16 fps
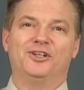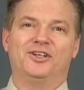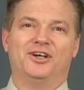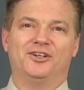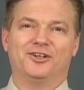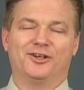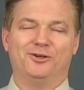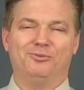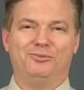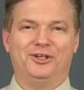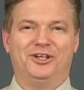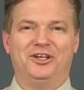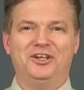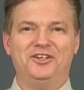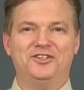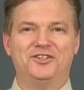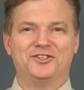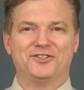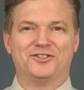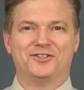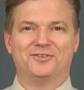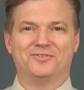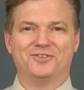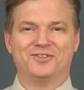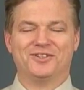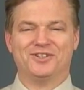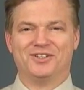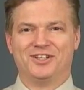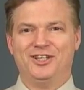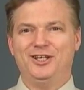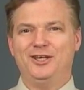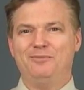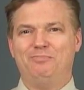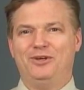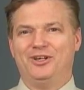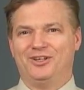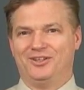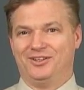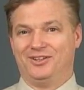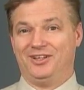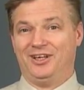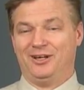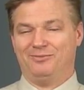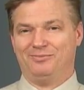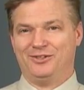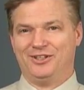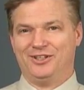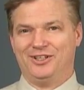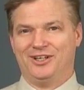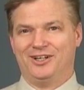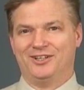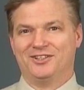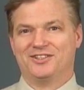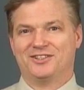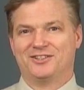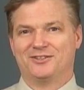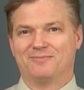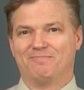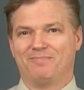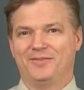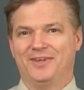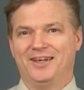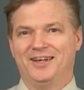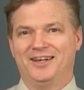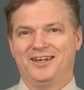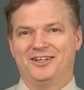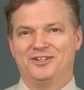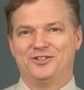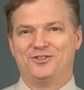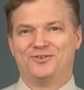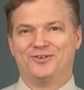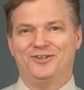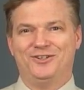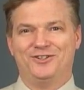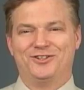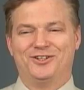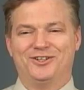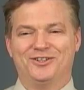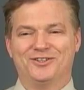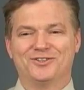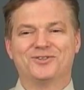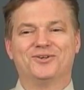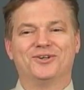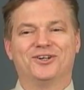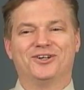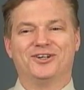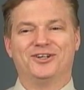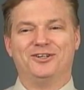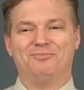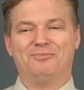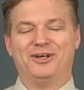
Telecommunication Services, keeping the MTS. Strange things going on in